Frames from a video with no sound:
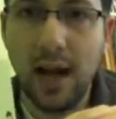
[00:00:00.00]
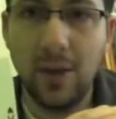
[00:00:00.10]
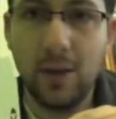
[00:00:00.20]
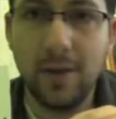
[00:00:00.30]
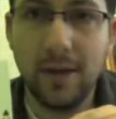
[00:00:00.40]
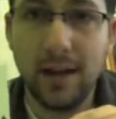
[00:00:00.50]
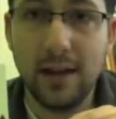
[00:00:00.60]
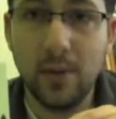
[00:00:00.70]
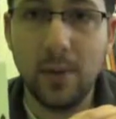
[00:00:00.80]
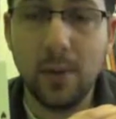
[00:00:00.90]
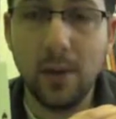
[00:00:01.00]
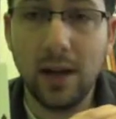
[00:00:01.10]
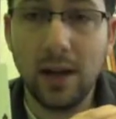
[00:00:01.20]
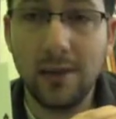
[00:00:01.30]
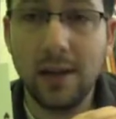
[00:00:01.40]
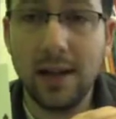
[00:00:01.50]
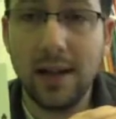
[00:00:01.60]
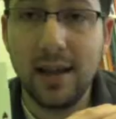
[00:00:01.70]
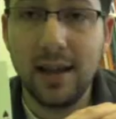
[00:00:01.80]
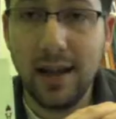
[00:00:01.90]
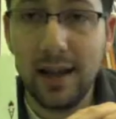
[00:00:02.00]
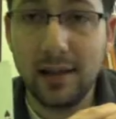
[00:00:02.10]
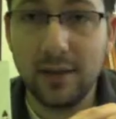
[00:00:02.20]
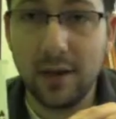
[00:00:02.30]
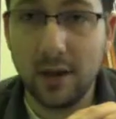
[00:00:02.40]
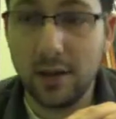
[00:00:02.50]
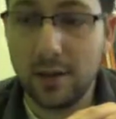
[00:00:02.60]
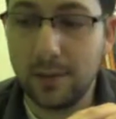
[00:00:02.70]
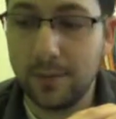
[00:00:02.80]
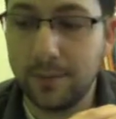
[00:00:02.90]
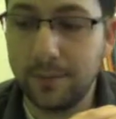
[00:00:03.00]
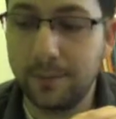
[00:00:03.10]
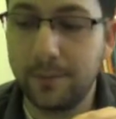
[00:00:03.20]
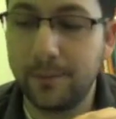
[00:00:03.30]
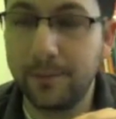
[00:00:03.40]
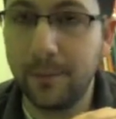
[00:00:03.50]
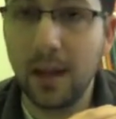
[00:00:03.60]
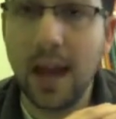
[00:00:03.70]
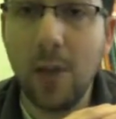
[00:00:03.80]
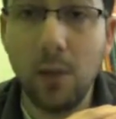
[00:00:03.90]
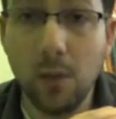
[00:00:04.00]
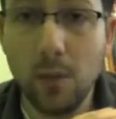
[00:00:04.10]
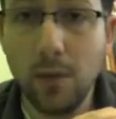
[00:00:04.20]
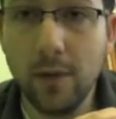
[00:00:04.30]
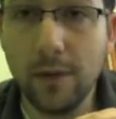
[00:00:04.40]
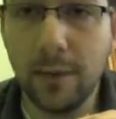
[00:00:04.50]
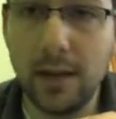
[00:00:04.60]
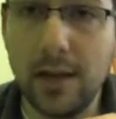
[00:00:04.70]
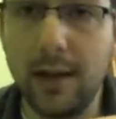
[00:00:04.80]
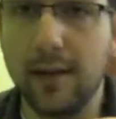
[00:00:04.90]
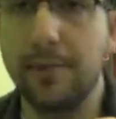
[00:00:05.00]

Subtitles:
and we find that we pull out the ace of hearts and we remove it from the deck.